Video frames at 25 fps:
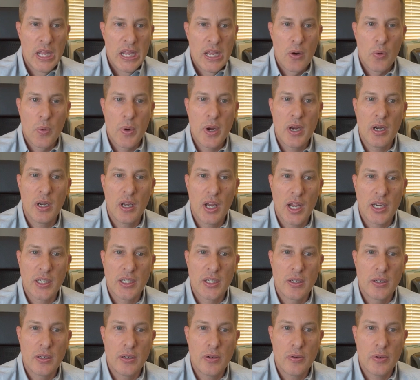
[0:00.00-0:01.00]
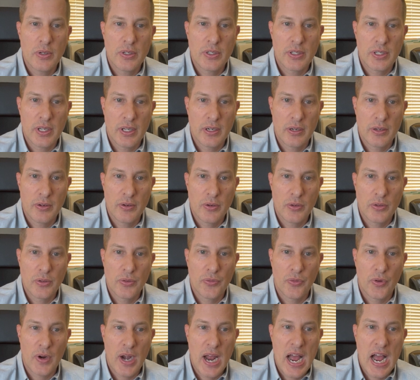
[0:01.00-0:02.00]
We elect U.S. senators
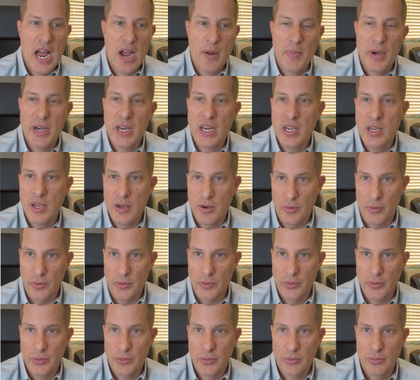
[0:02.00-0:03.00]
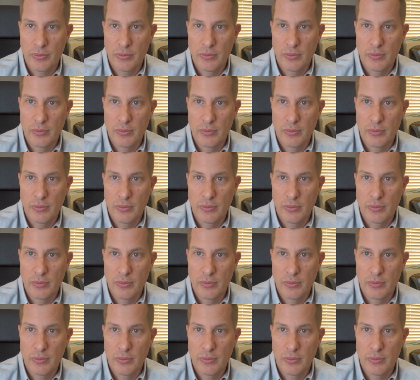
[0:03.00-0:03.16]
for how many years?